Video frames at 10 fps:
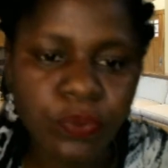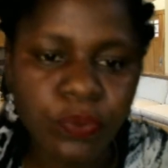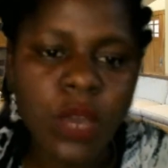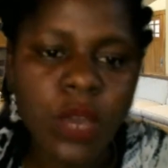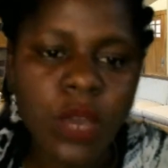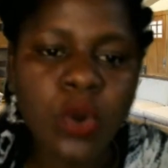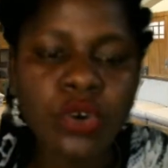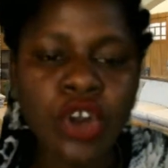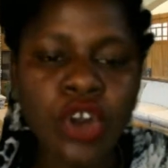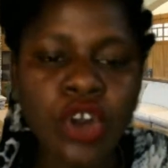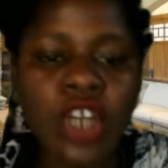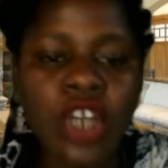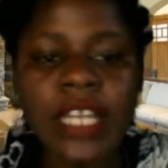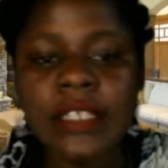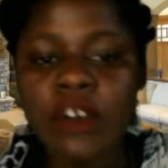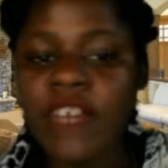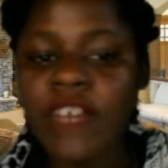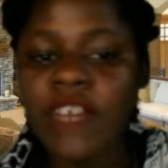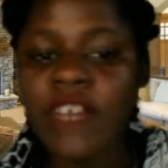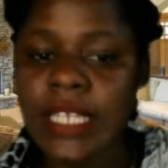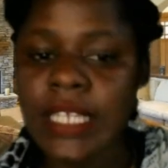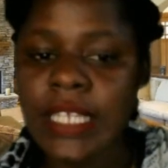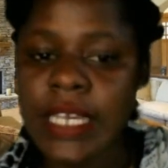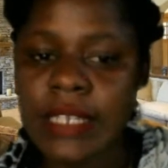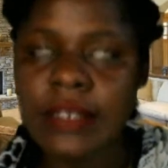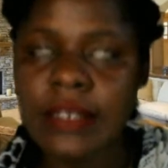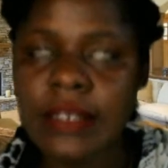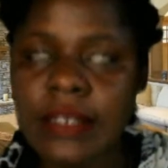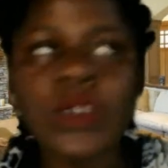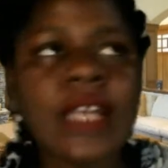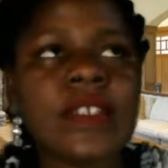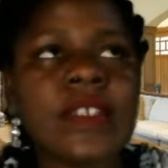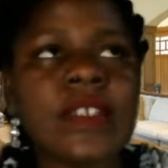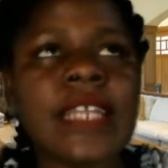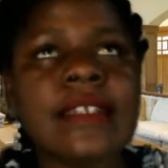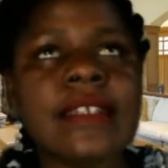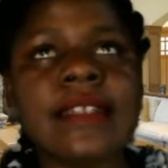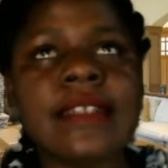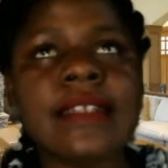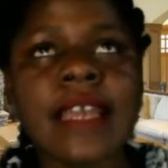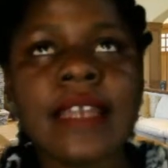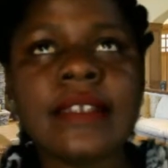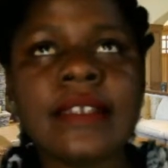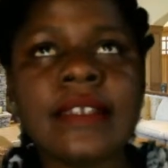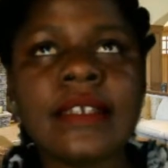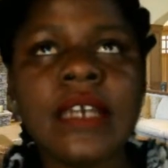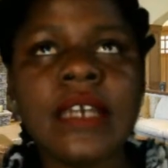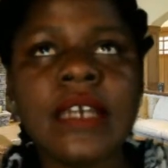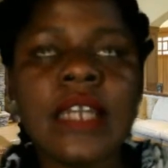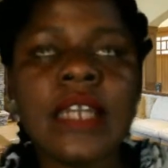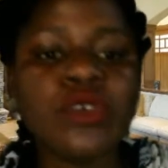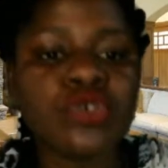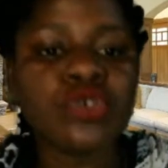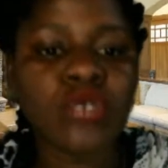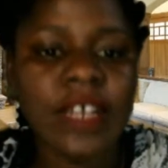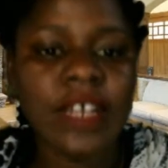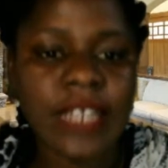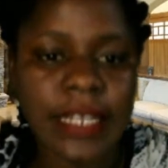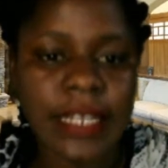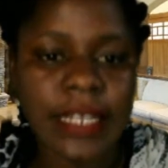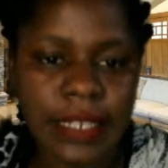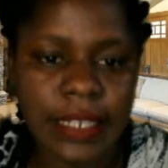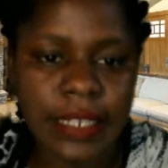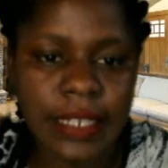We could recall that over the years, in 1998 down to 2006,